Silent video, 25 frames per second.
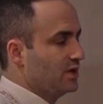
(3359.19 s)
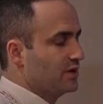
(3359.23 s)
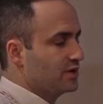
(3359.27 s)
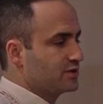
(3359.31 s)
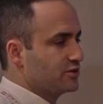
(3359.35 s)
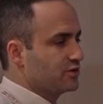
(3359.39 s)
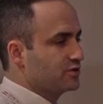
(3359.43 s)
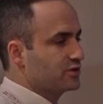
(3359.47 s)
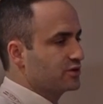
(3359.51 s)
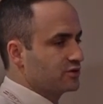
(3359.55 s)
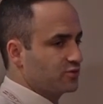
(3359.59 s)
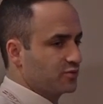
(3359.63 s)

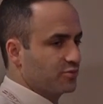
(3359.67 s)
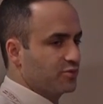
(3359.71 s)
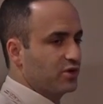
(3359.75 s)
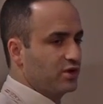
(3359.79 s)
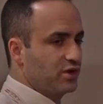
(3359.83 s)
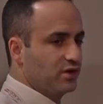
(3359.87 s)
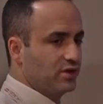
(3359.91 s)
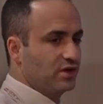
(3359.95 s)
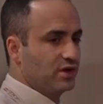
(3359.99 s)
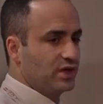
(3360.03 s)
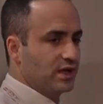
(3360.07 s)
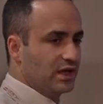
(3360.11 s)
surgeons were
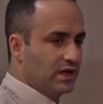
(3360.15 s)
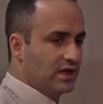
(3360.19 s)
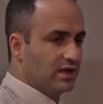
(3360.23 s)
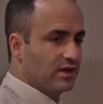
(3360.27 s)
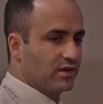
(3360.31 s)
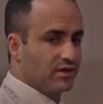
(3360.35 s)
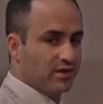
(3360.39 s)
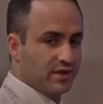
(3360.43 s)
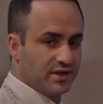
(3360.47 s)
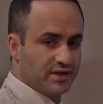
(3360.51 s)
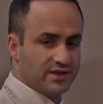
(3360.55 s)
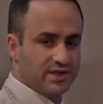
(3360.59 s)
pretty good at
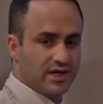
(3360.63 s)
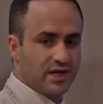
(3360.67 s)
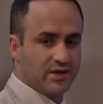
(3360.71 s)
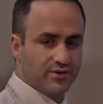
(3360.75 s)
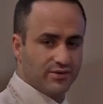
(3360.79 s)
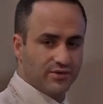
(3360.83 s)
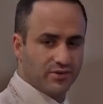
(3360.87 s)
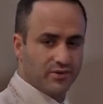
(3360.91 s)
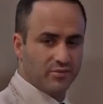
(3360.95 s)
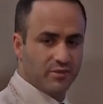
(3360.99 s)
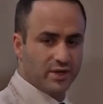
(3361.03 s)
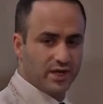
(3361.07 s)
getting things
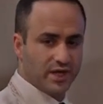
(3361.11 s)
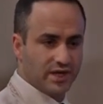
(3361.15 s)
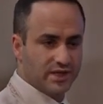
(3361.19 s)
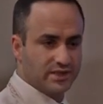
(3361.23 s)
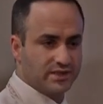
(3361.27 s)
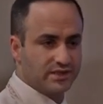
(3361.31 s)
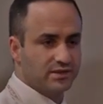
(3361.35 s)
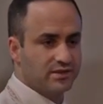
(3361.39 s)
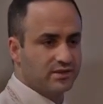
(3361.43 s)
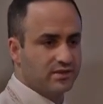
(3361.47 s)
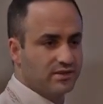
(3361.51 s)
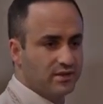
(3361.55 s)
out in the
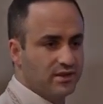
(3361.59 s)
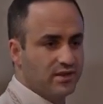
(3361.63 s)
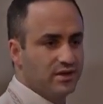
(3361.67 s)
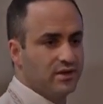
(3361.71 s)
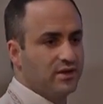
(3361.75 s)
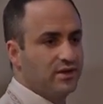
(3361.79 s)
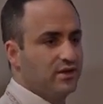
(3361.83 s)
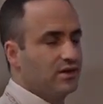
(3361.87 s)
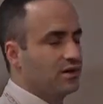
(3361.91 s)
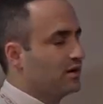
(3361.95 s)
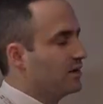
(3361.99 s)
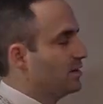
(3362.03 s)
past.
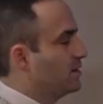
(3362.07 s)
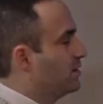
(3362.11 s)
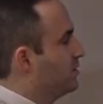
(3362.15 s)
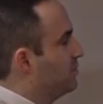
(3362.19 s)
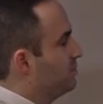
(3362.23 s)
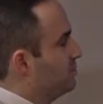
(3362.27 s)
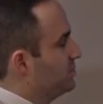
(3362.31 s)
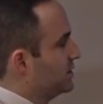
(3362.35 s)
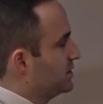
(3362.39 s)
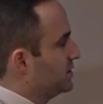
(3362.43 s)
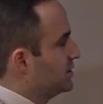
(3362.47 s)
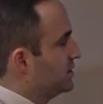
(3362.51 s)

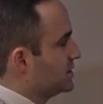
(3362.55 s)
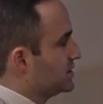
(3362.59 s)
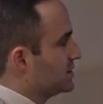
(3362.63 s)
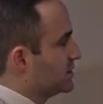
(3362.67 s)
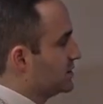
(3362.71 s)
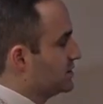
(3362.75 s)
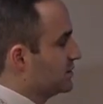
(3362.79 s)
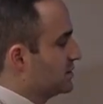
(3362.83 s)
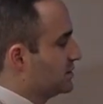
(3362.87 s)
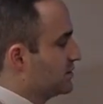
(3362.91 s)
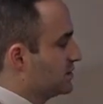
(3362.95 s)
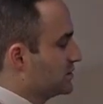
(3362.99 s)
Um, but
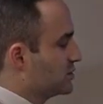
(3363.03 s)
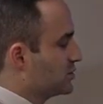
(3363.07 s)
this